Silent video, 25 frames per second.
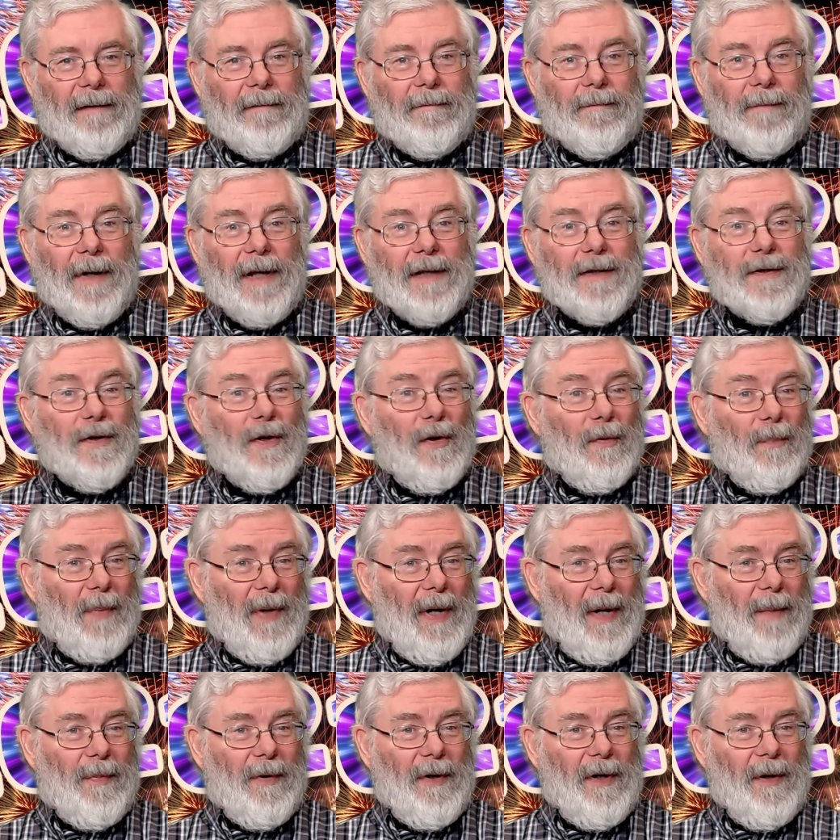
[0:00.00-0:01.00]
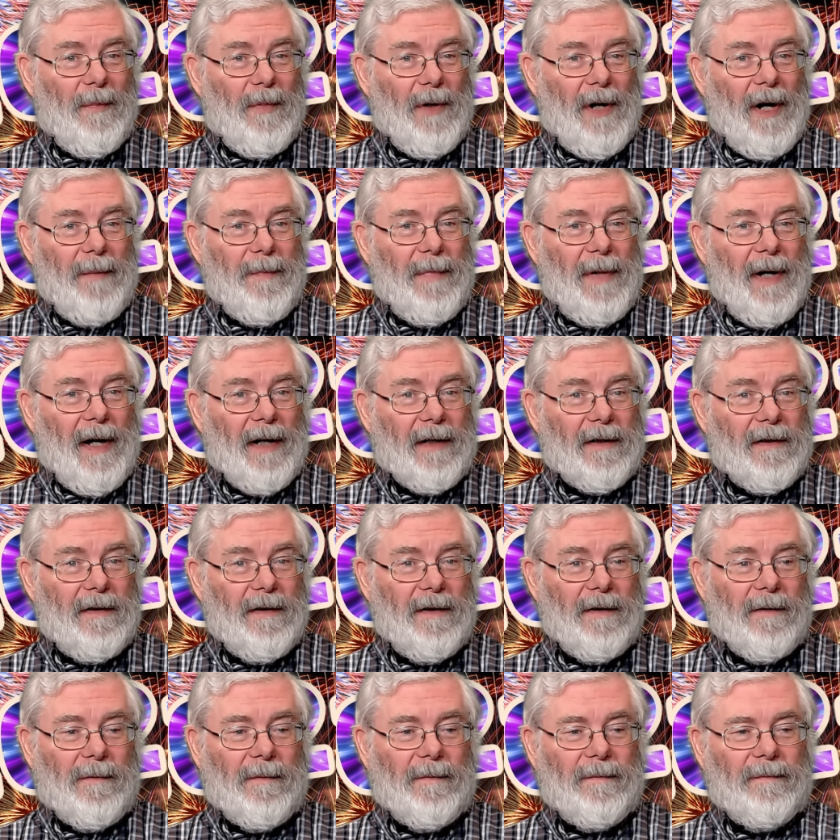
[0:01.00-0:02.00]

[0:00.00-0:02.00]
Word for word: pencil and paper you brought back too.